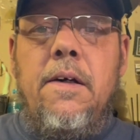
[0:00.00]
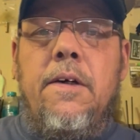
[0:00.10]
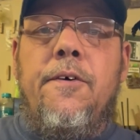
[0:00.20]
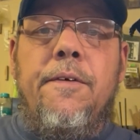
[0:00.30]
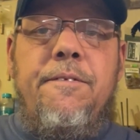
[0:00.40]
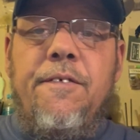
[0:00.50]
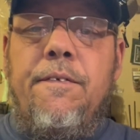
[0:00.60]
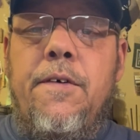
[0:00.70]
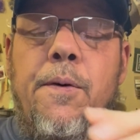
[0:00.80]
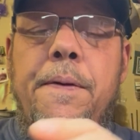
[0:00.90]
Good
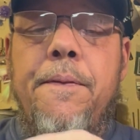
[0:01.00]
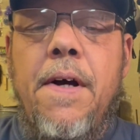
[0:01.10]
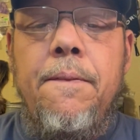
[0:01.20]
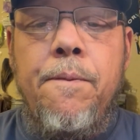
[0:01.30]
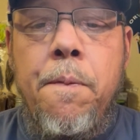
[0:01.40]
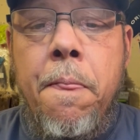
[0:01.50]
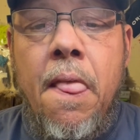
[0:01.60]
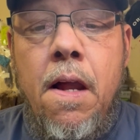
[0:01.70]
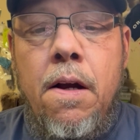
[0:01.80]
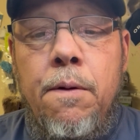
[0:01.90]
thread.
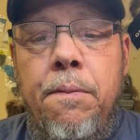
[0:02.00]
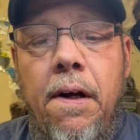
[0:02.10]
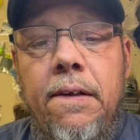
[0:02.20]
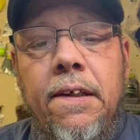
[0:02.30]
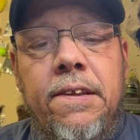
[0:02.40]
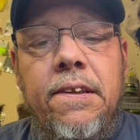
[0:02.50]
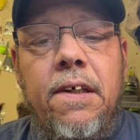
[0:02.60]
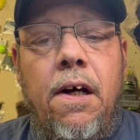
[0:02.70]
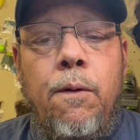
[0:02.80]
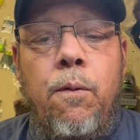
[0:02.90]
But this is
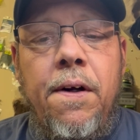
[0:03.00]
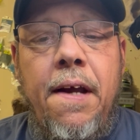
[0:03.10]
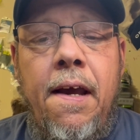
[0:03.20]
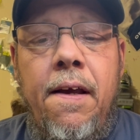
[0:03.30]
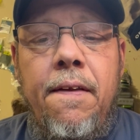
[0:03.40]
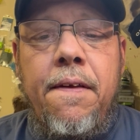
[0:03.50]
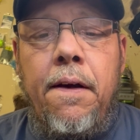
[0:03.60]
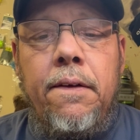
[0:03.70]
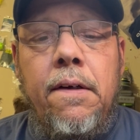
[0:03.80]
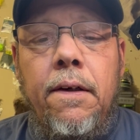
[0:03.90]
a
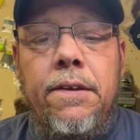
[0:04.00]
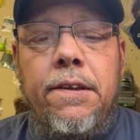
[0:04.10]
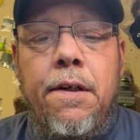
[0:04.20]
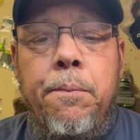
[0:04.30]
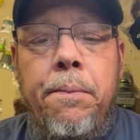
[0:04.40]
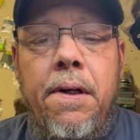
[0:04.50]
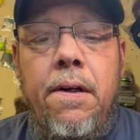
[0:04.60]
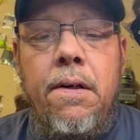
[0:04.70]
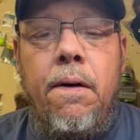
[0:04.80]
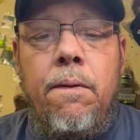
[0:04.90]
1/8 tungsten
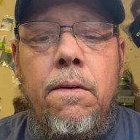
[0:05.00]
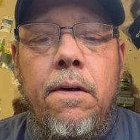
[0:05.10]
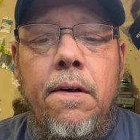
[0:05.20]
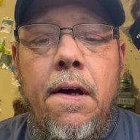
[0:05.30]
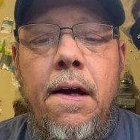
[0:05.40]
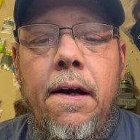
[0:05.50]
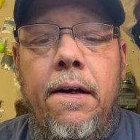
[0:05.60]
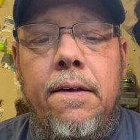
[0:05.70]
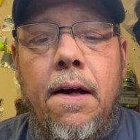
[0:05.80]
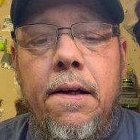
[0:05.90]
bead on a
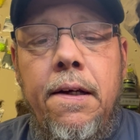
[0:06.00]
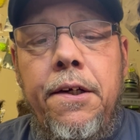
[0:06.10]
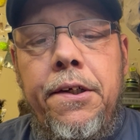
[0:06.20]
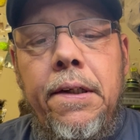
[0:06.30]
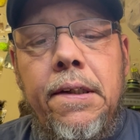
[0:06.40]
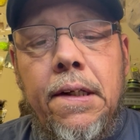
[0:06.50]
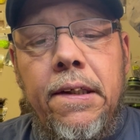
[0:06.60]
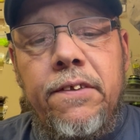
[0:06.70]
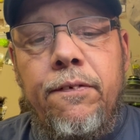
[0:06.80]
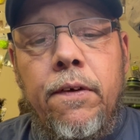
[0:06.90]
Daiichi
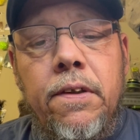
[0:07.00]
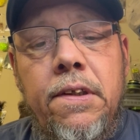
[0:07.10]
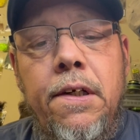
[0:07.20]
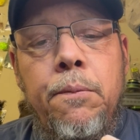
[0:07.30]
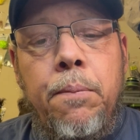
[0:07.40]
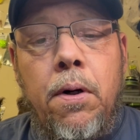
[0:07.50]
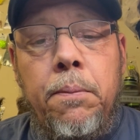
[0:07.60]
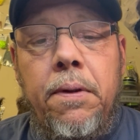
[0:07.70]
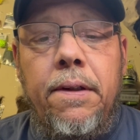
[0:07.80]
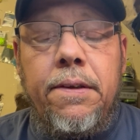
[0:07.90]
size 14
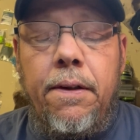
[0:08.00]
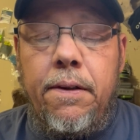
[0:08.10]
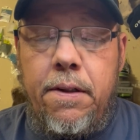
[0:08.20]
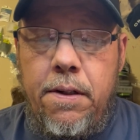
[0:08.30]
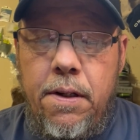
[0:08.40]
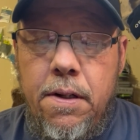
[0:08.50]
barbless hook.